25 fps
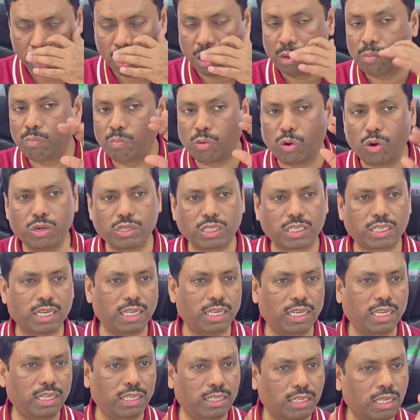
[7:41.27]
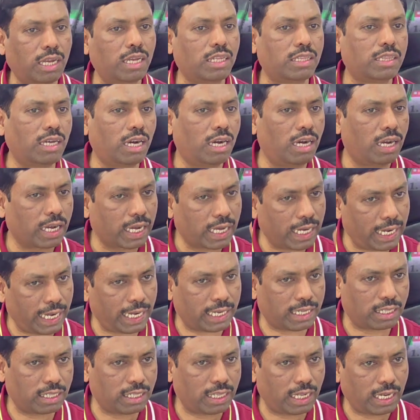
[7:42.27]
Mostly the
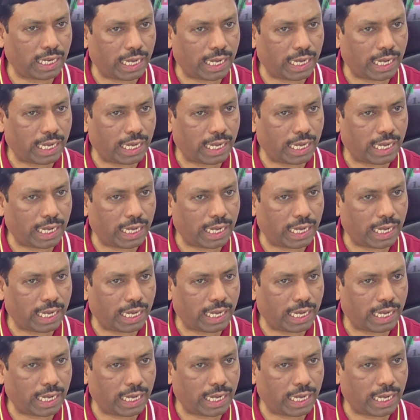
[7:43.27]
greater than